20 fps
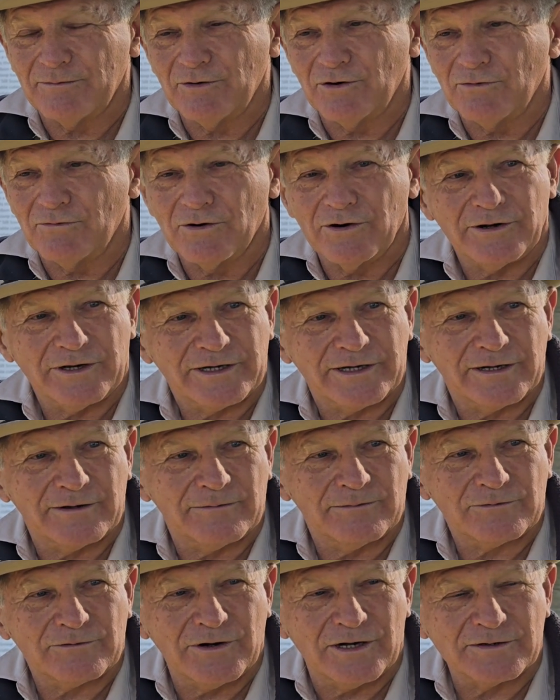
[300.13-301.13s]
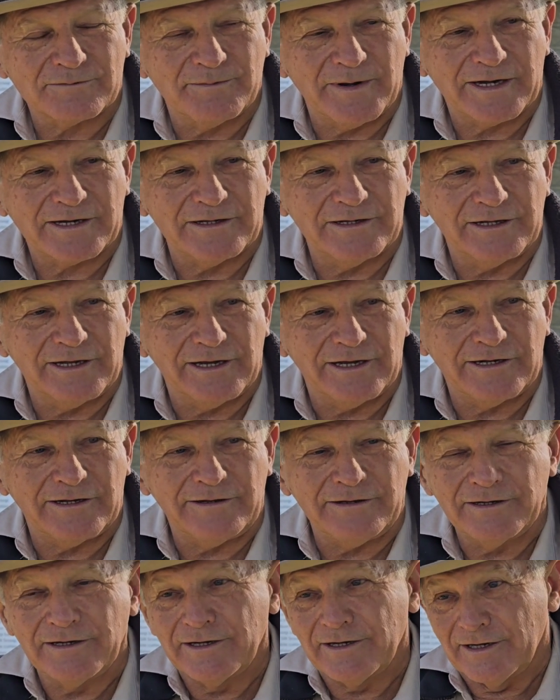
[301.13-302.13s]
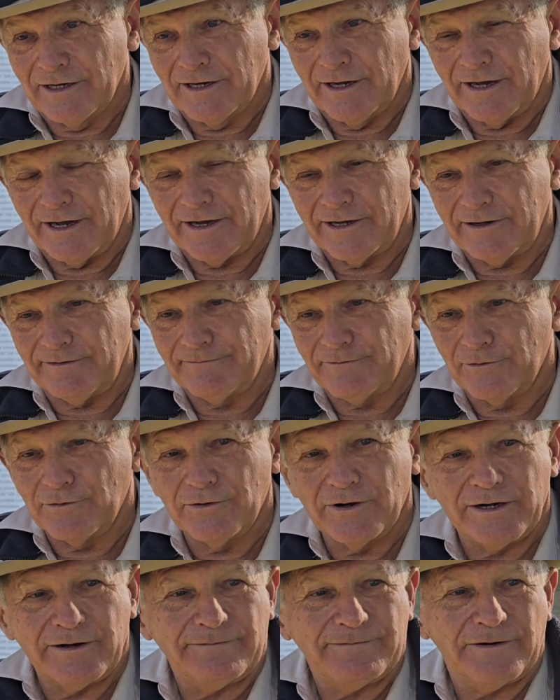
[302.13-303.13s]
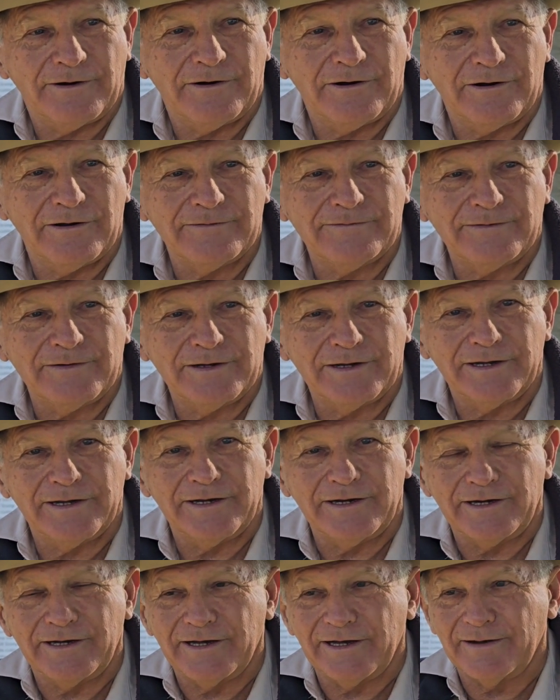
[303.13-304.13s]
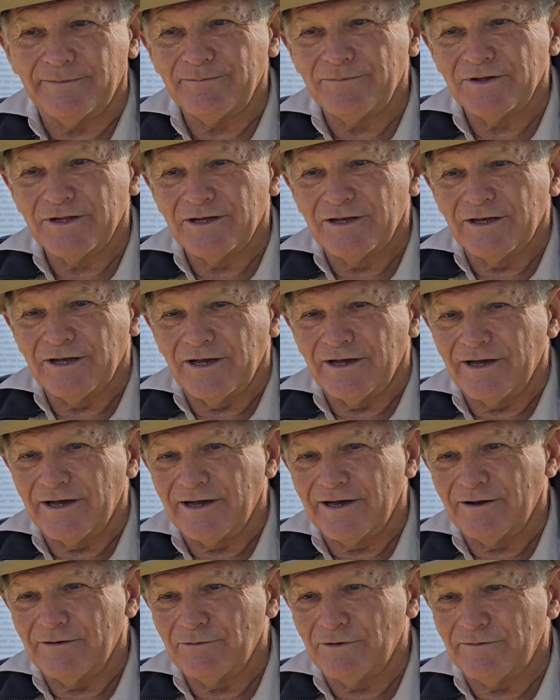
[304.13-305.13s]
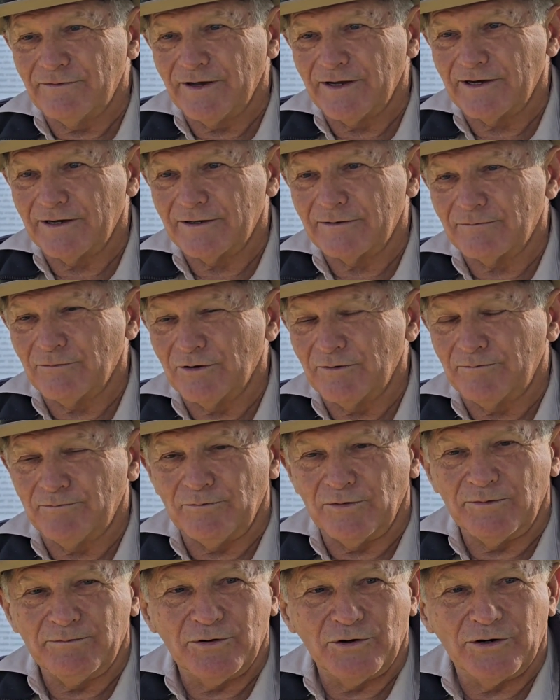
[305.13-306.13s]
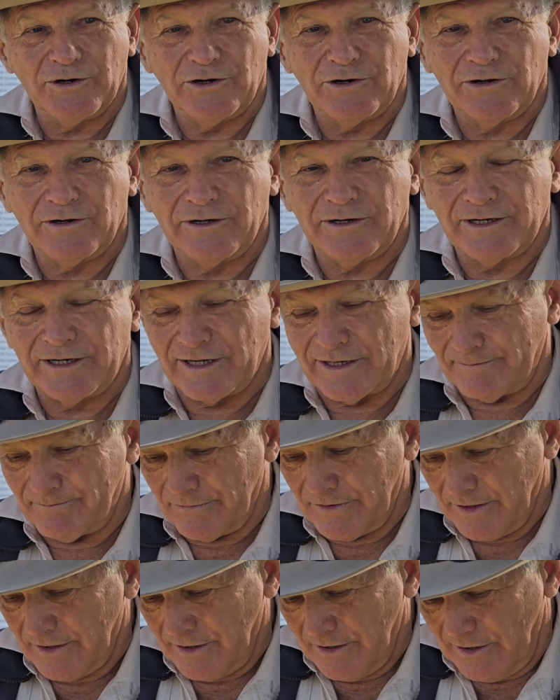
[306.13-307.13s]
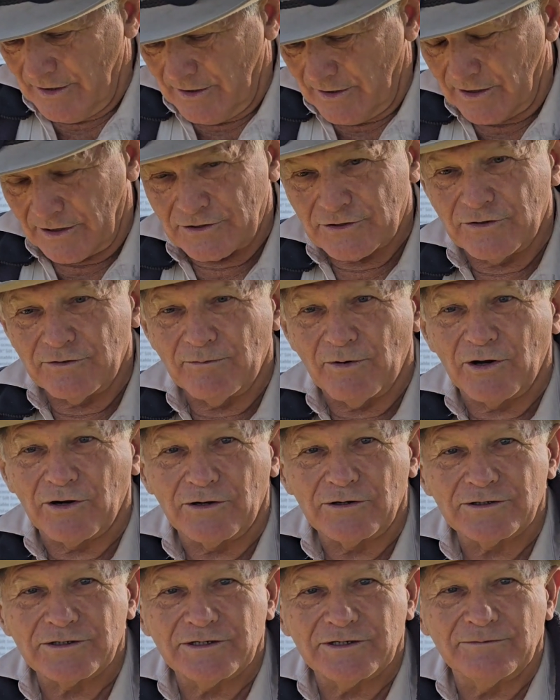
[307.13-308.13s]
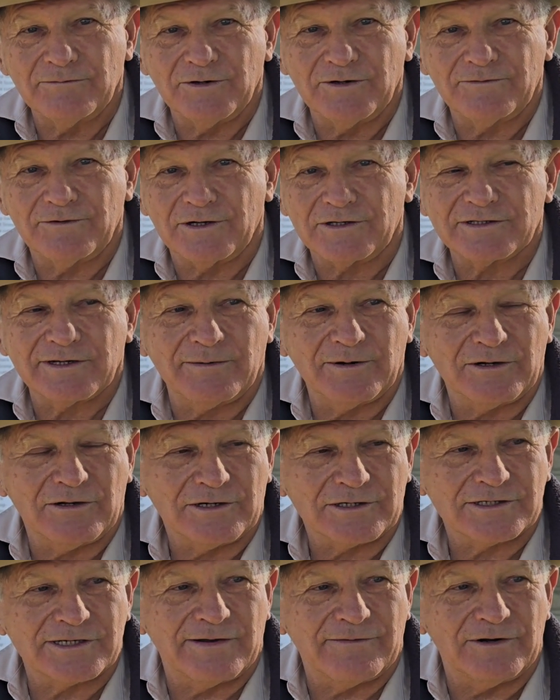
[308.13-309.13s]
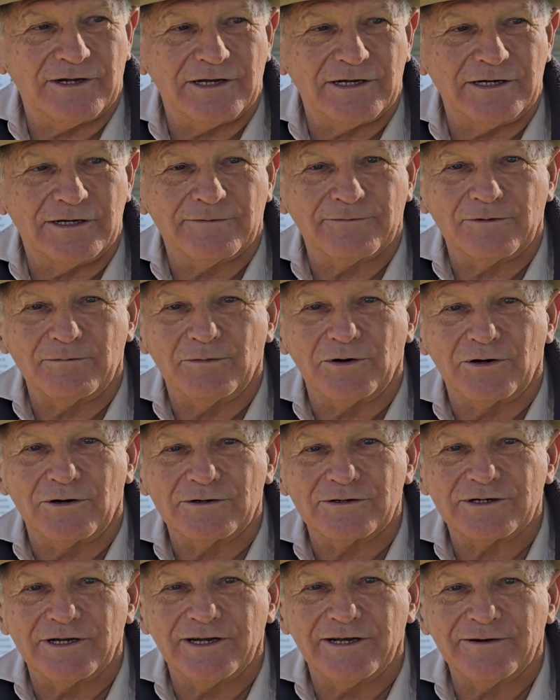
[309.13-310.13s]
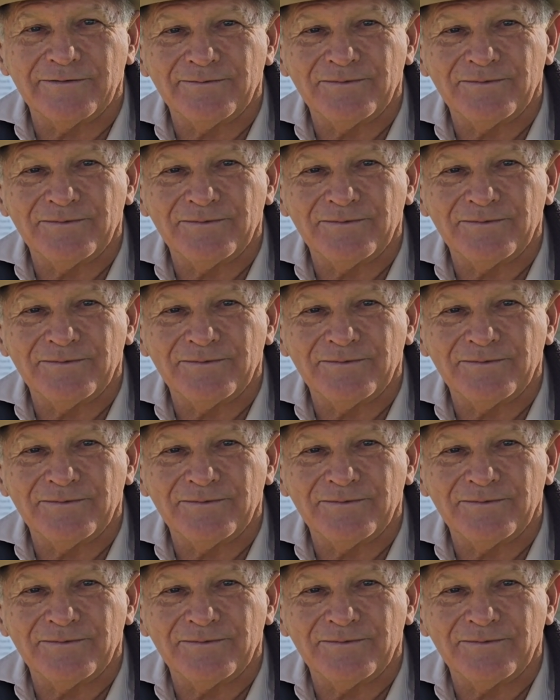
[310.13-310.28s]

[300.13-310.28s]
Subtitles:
bought Warwick Cattle Crush back in the 84, 85, and we've had it. We bought it on 2 models, and we've got something like 17 different models now.